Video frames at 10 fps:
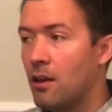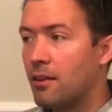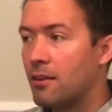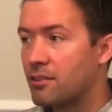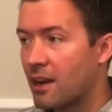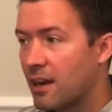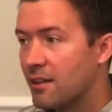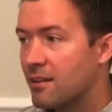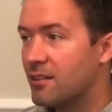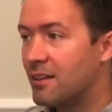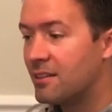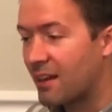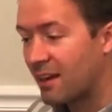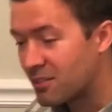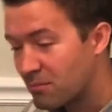The silence is
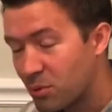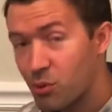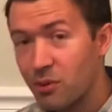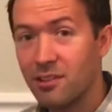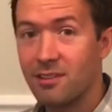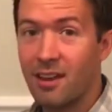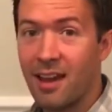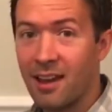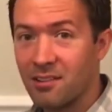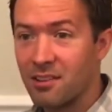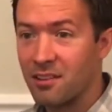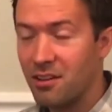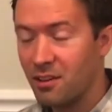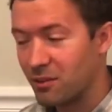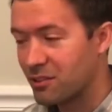as important as the
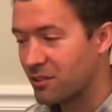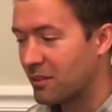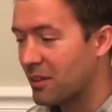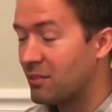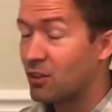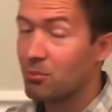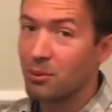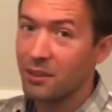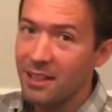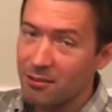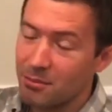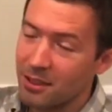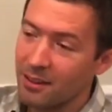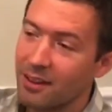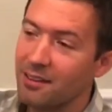notes. If you don't believe
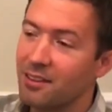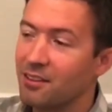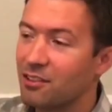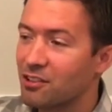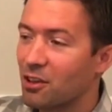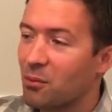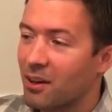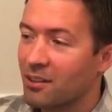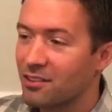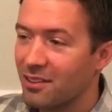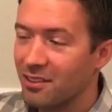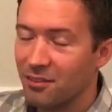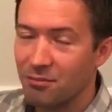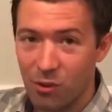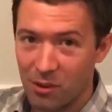me, then just go watch
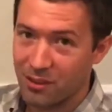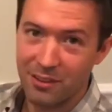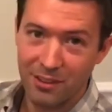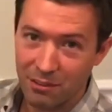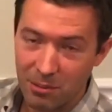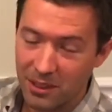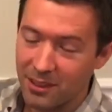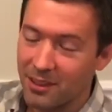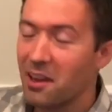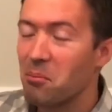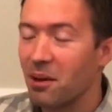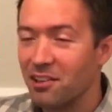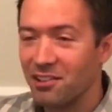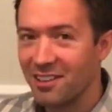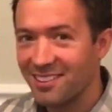433 by
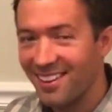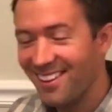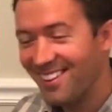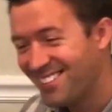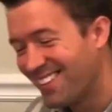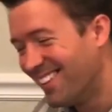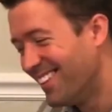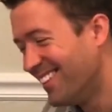John Cage.